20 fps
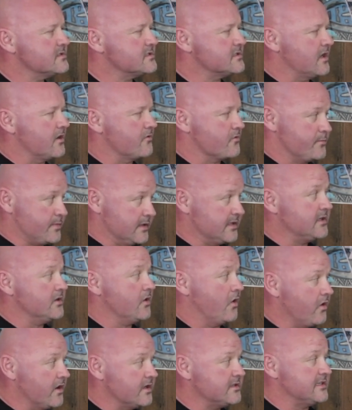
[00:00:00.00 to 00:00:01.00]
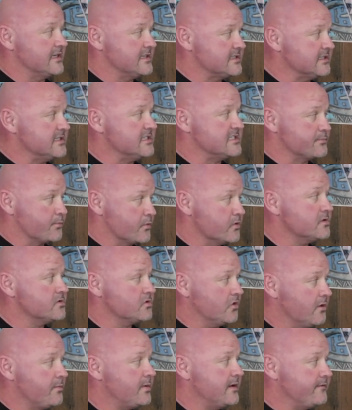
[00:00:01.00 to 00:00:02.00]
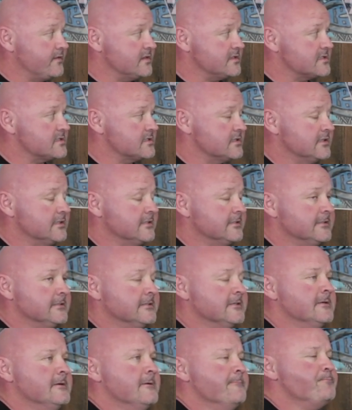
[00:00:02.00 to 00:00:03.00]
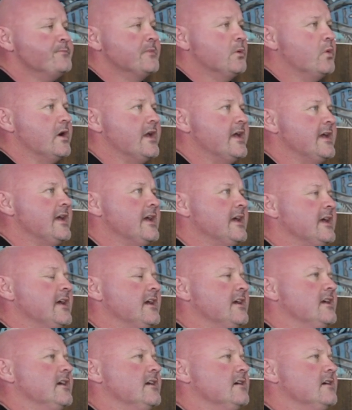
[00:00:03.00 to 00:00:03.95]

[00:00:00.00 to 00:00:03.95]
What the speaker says: so repeated high intensity sprint type efforts, where